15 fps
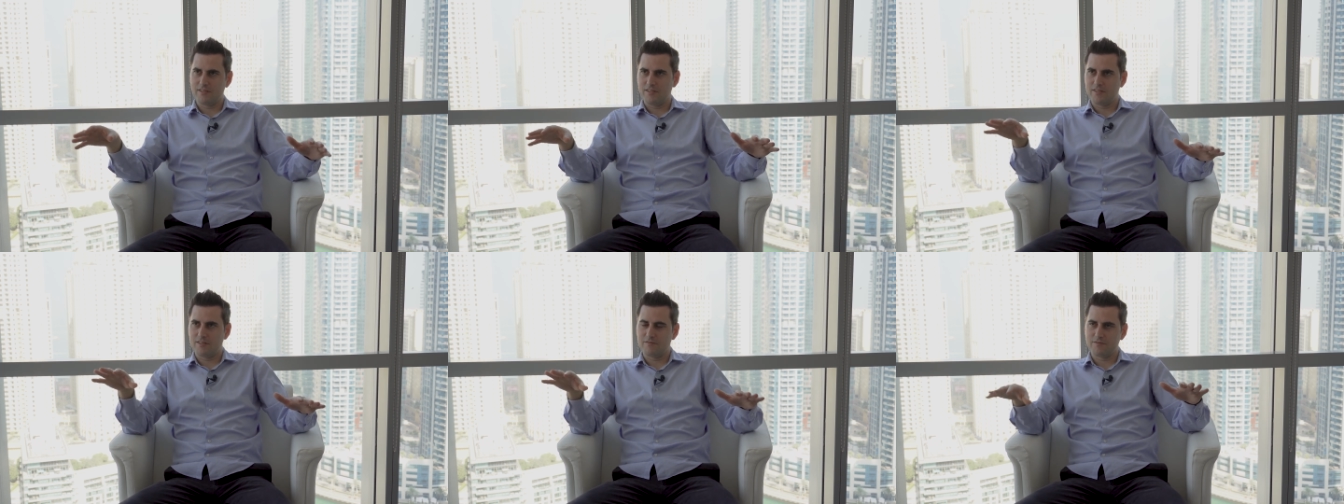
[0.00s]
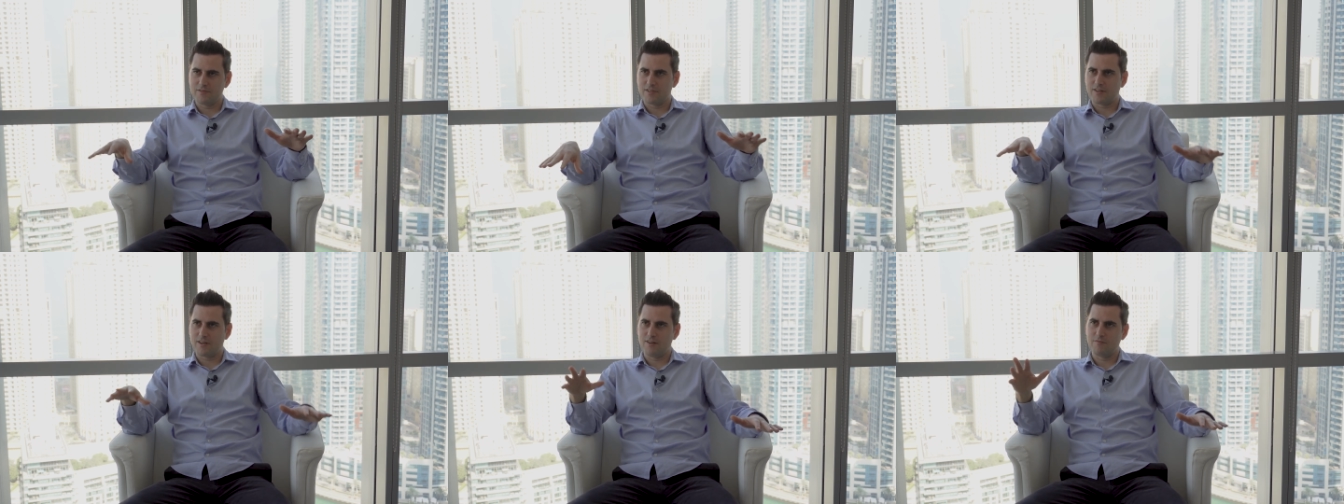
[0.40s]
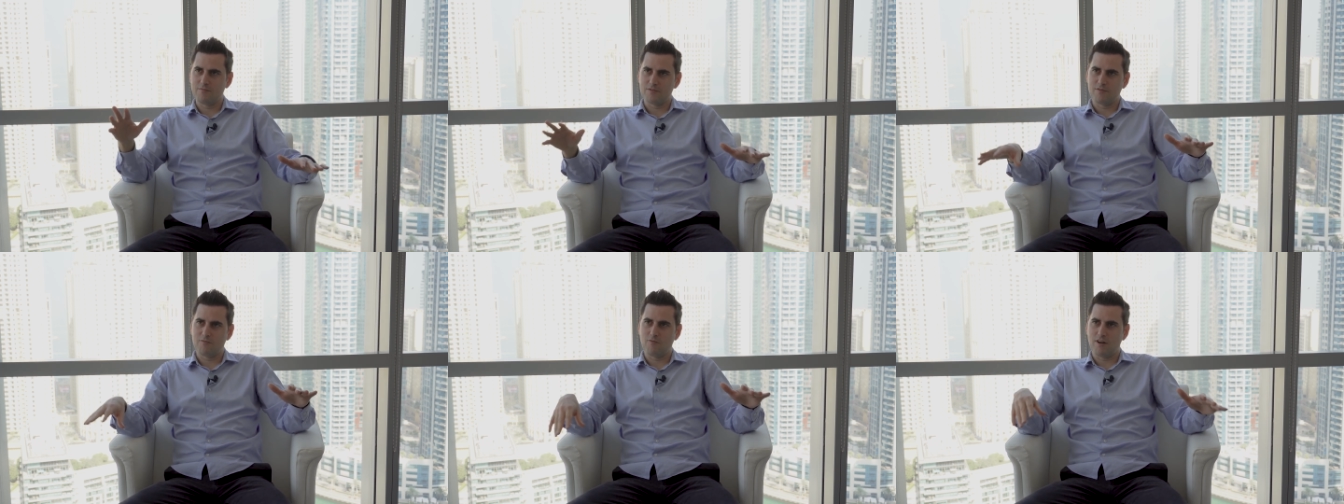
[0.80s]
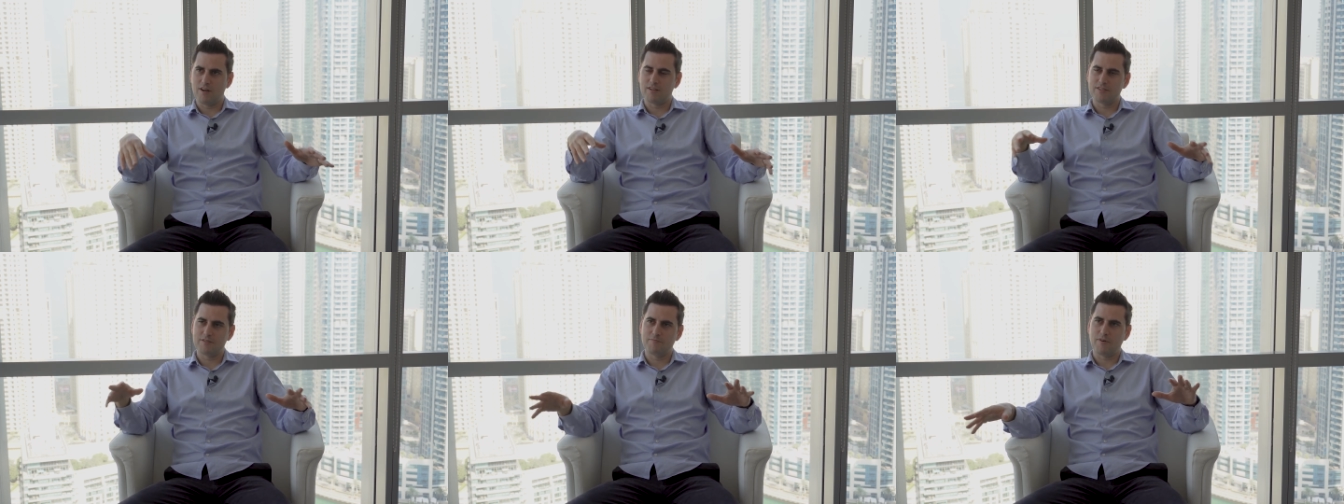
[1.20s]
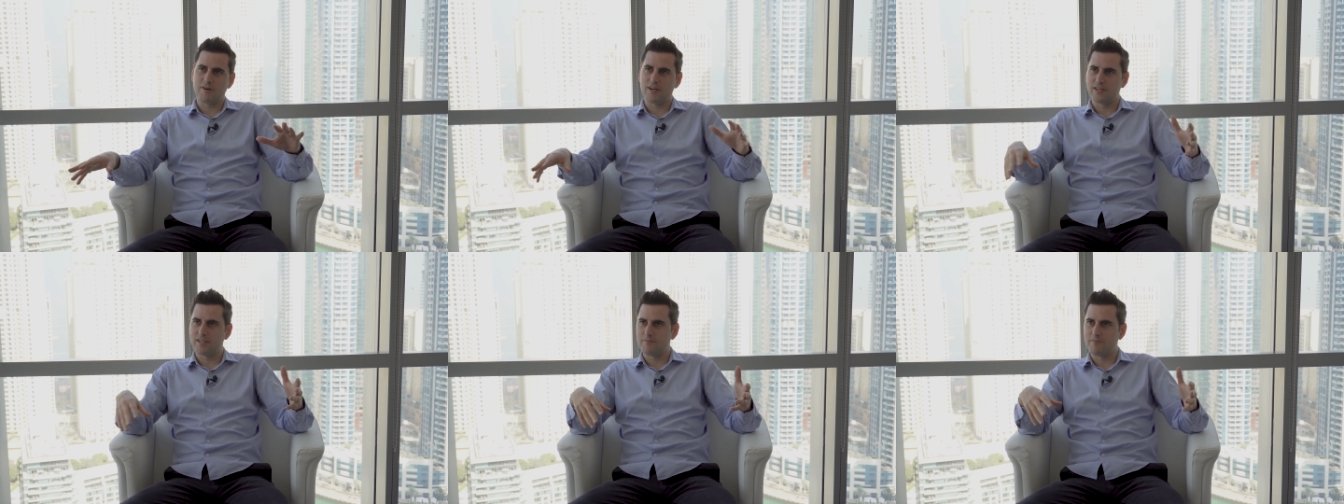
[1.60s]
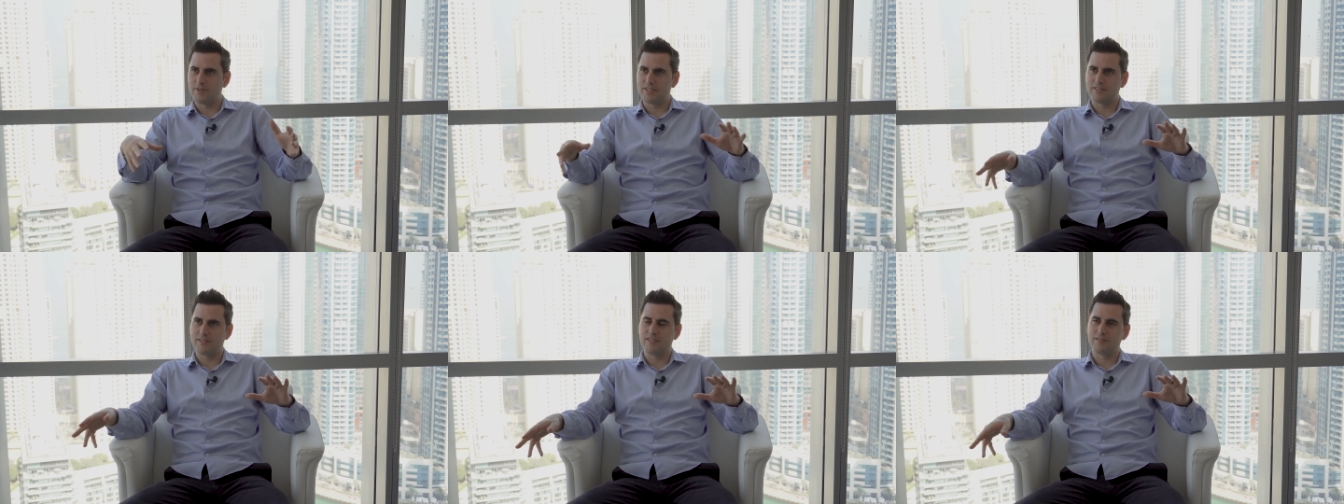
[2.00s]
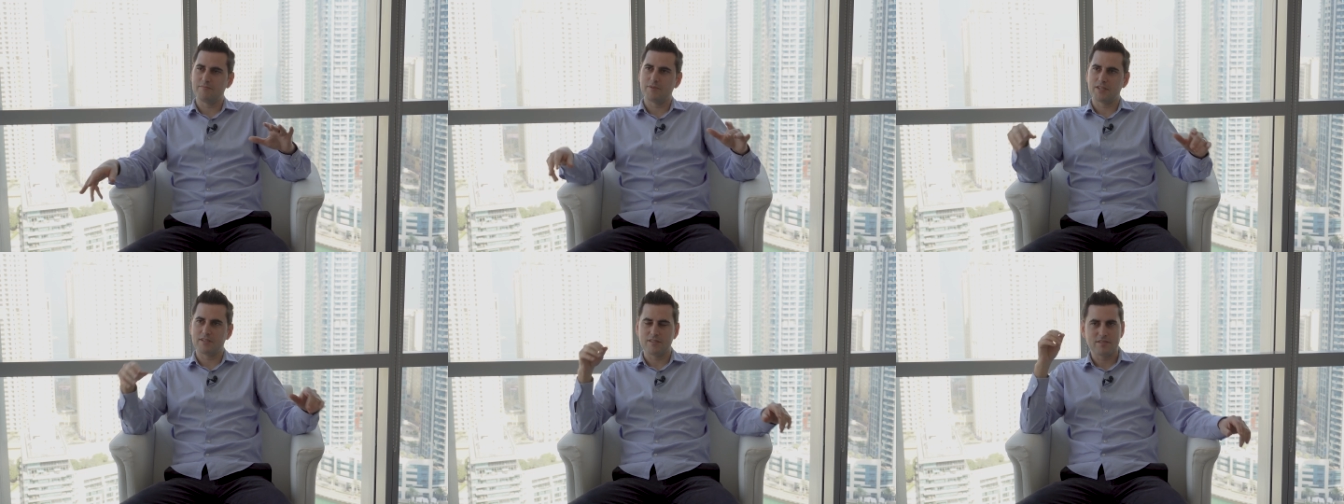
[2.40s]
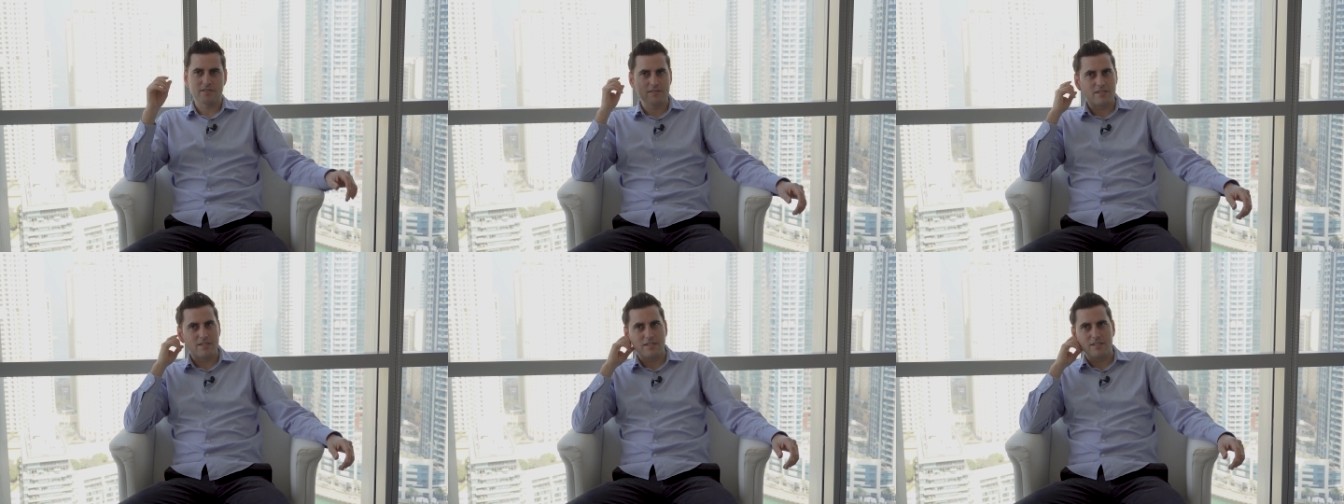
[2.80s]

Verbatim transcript: you know the calm the waters part in business because